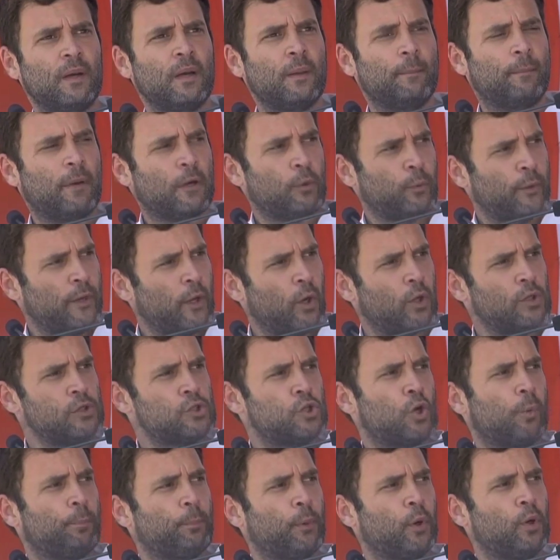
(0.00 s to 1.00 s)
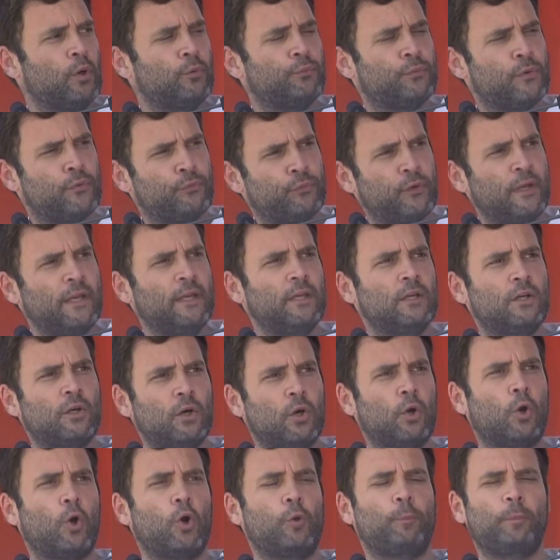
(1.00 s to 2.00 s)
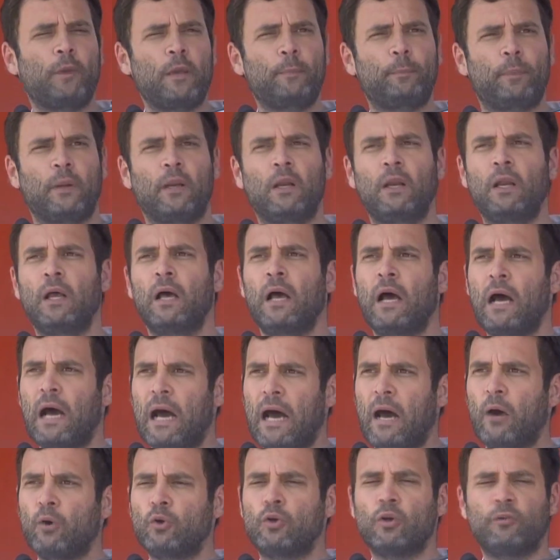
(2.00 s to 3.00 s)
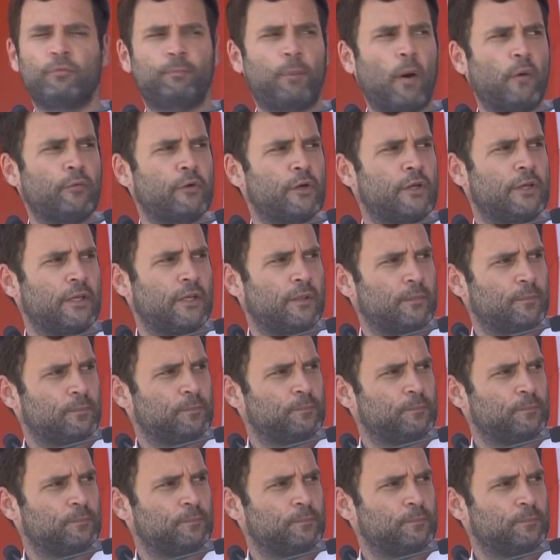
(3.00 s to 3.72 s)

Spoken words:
but we also pulled 15 crore people out of poverty.